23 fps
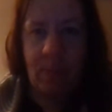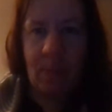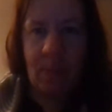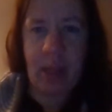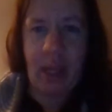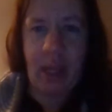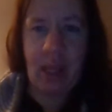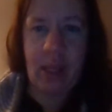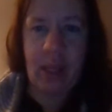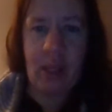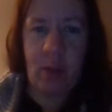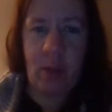
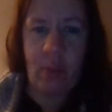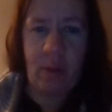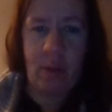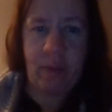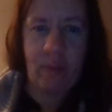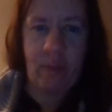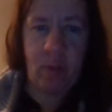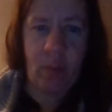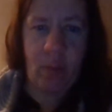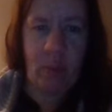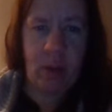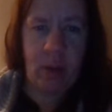Hello
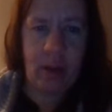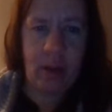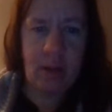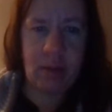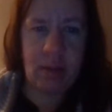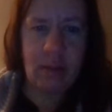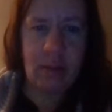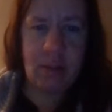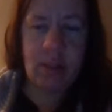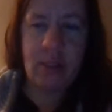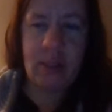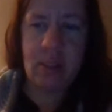
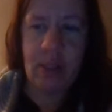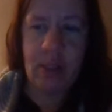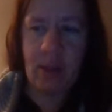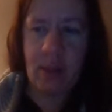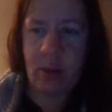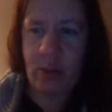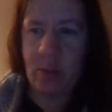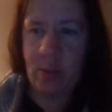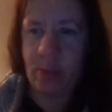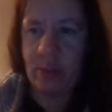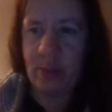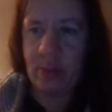everyone,
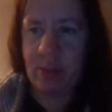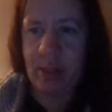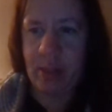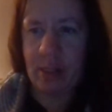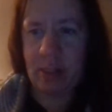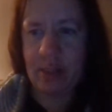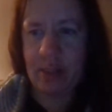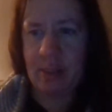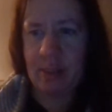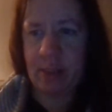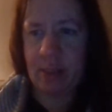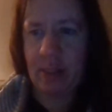so
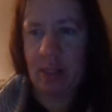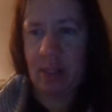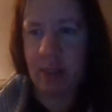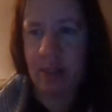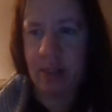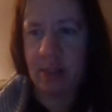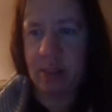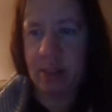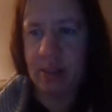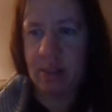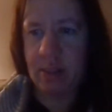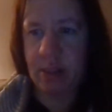this
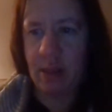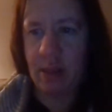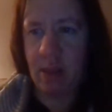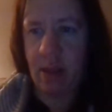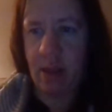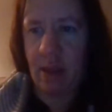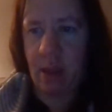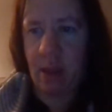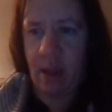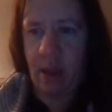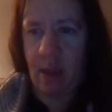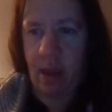is
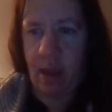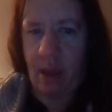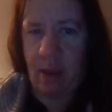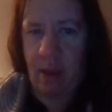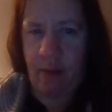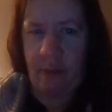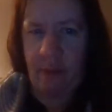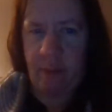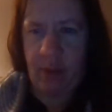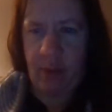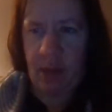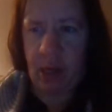a
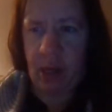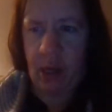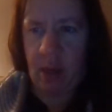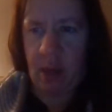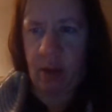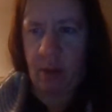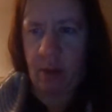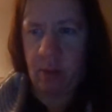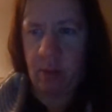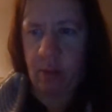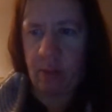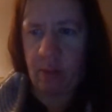
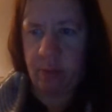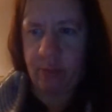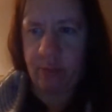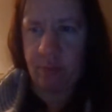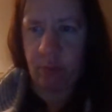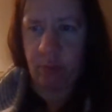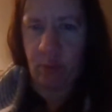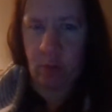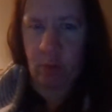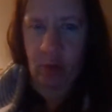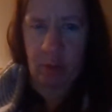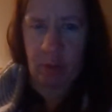video
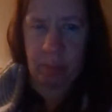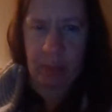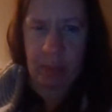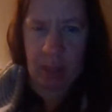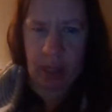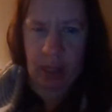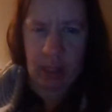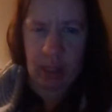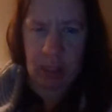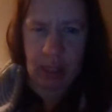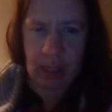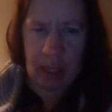for my
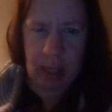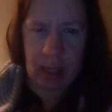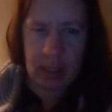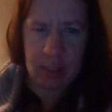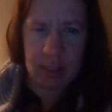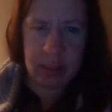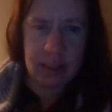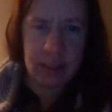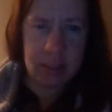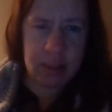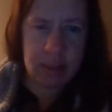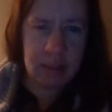
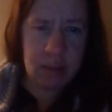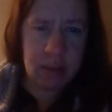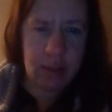class